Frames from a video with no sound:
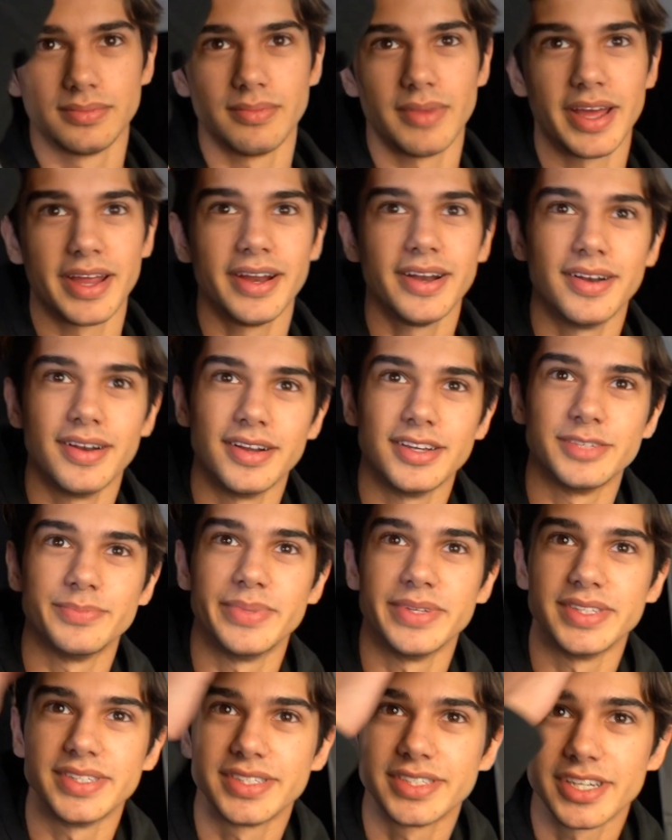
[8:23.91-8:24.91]
My hair has
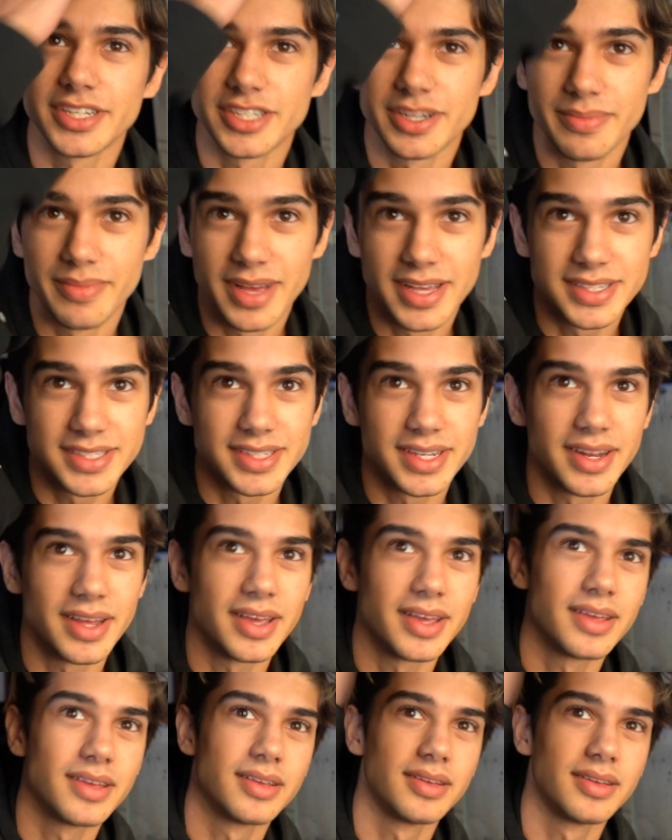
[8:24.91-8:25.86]
been such a mess today.